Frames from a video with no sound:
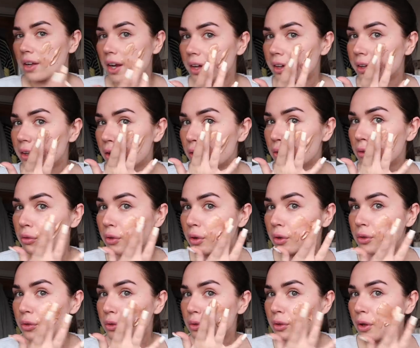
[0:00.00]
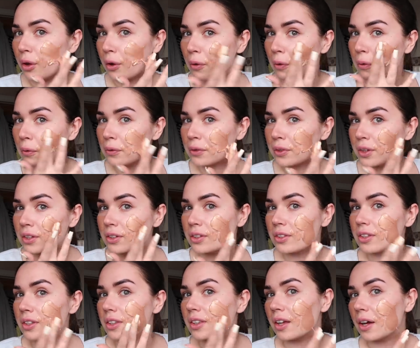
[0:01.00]
like a rose gold. Can
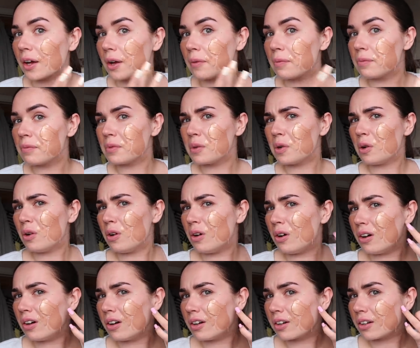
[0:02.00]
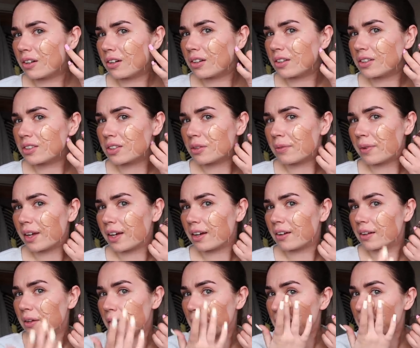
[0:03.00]
you see that? Oh god, it's got my hair
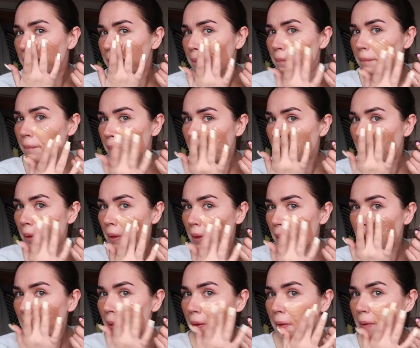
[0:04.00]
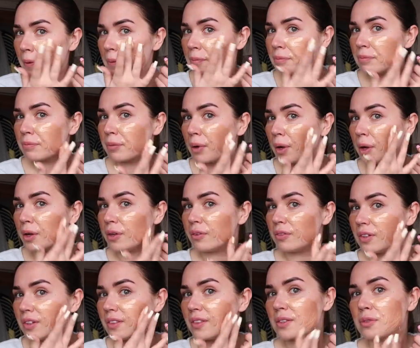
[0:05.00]
in it. But
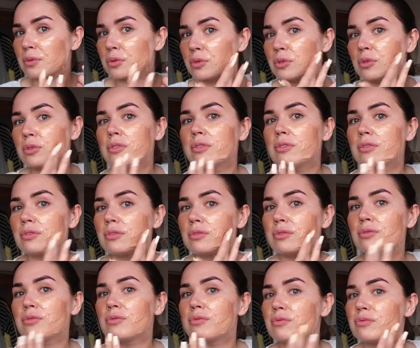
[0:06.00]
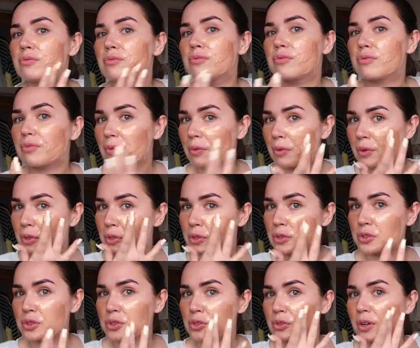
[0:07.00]
hopefully this will
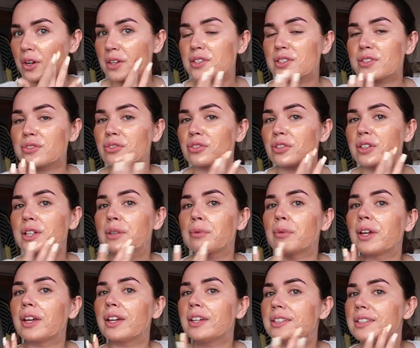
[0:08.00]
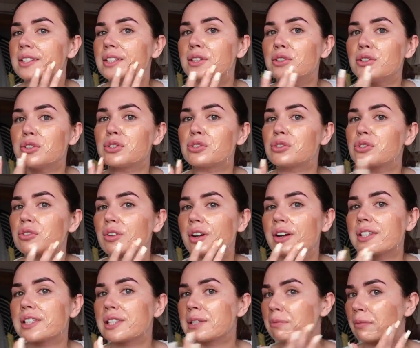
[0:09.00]
stress-free me,
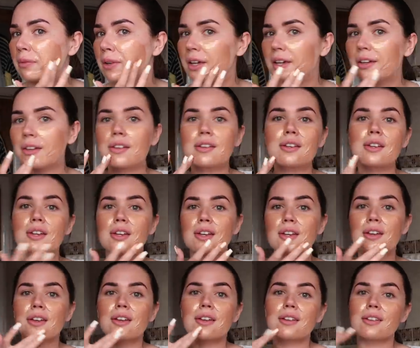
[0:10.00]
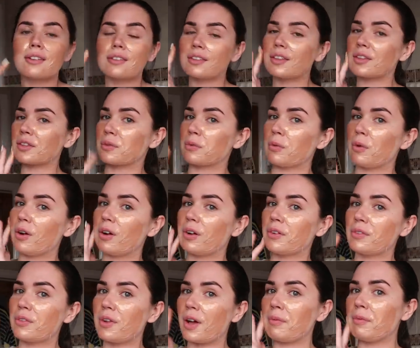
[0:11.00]
de-stress me. That's
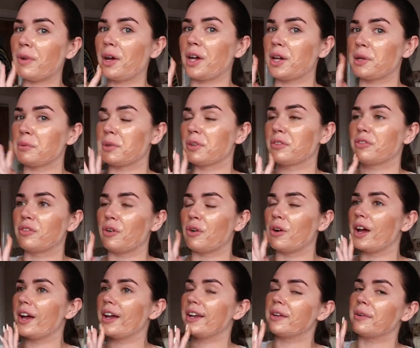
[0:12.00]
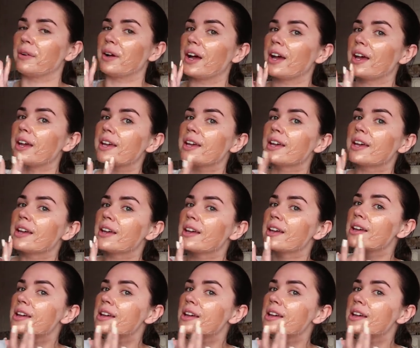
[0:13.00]
what I'm hoping for anyway.